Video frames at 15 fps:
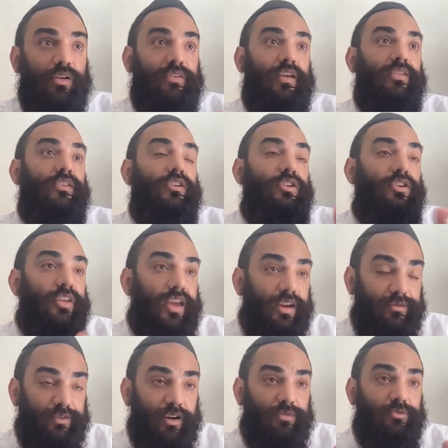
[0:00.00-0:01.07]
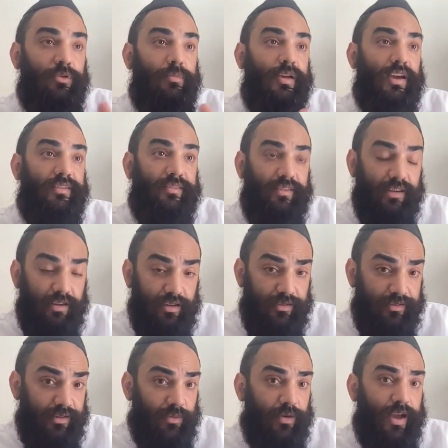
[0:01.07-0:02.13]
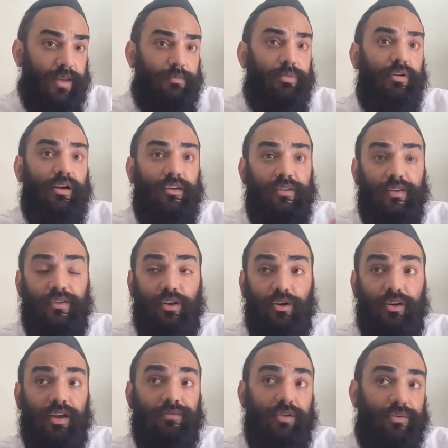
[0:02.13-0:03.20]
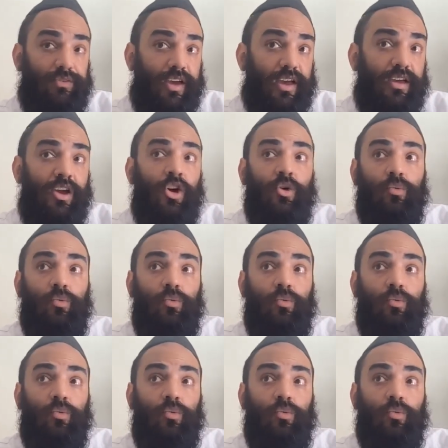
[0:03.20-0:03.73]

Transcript: and then the yud hey vav would be asiya yitzira and bria, and then the yud hey vav hey